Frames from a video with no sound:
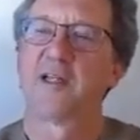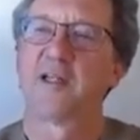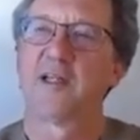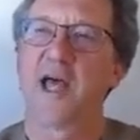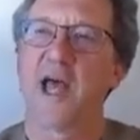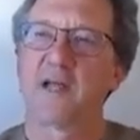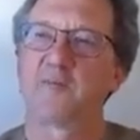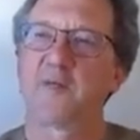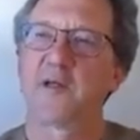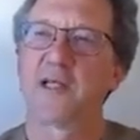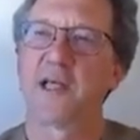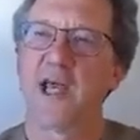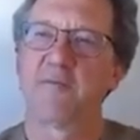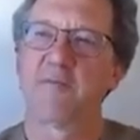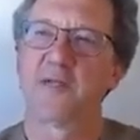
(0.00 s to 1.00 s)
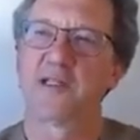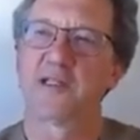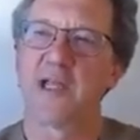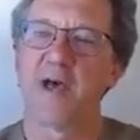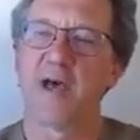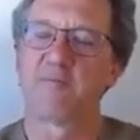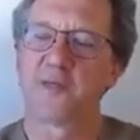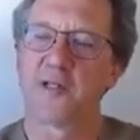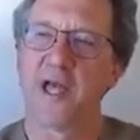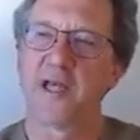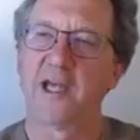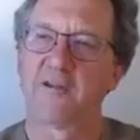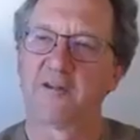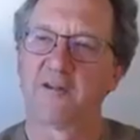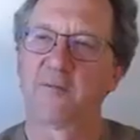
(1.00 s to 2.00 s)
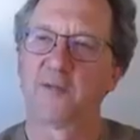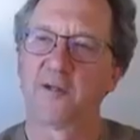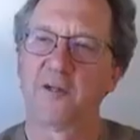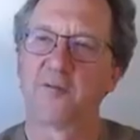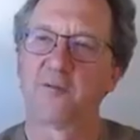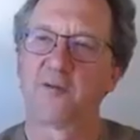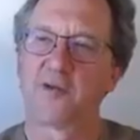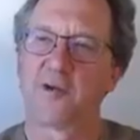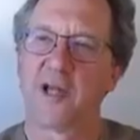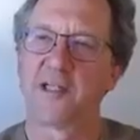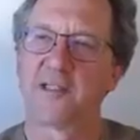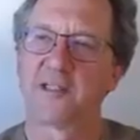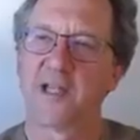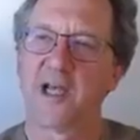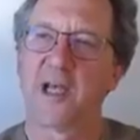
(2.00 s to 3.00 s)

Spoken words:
that became the template or the blueprint.